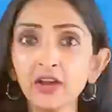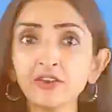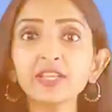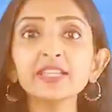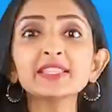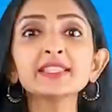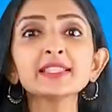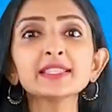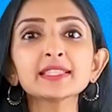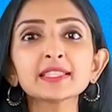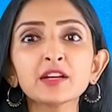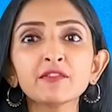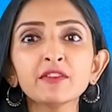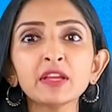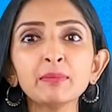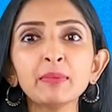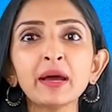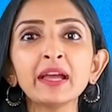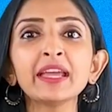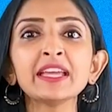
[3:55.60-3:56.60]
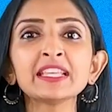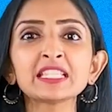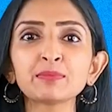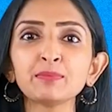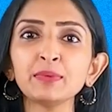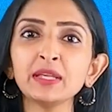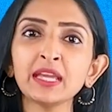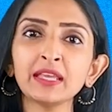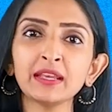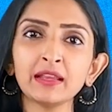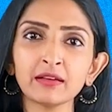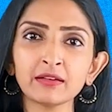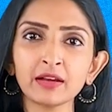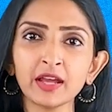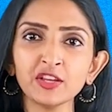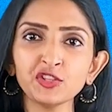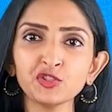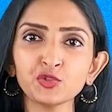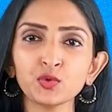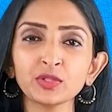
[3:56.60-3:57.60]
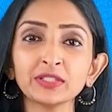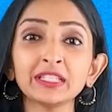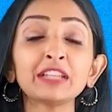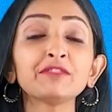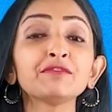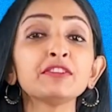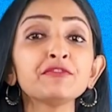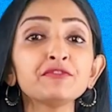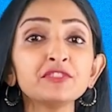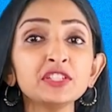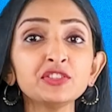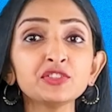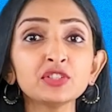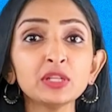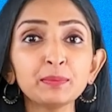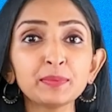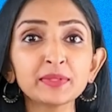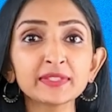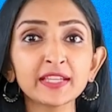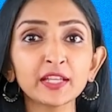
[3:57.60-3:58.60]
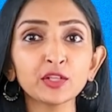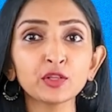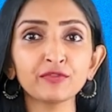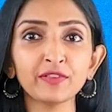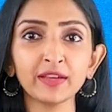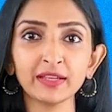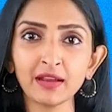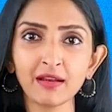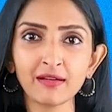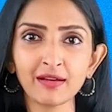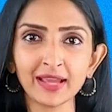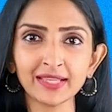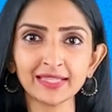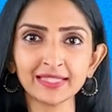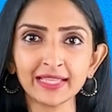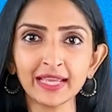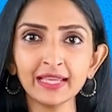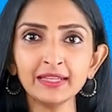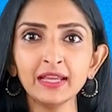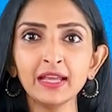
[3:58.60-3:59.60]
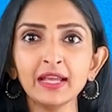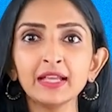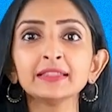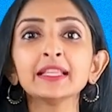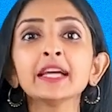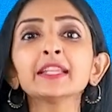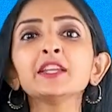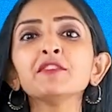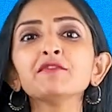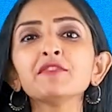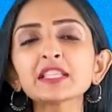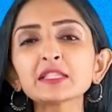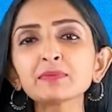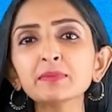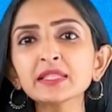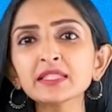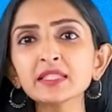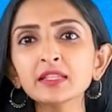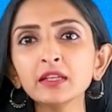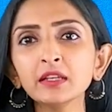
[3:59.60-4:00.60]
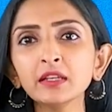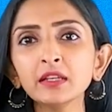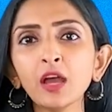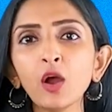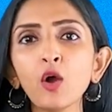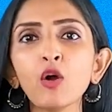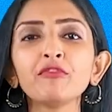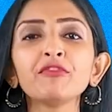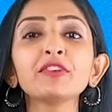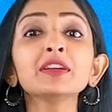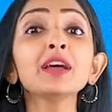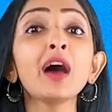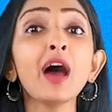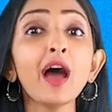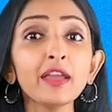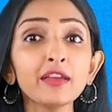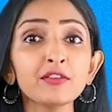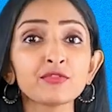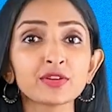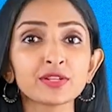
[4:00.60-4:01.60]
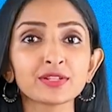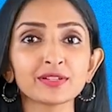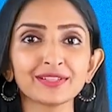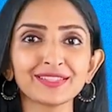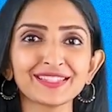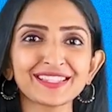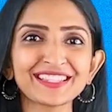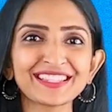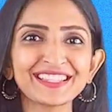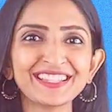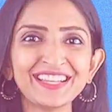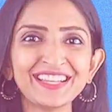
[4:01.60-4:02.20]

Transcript: recent survey by SBNRI showed that 53% of NRIs said that investments in India offered higher returns.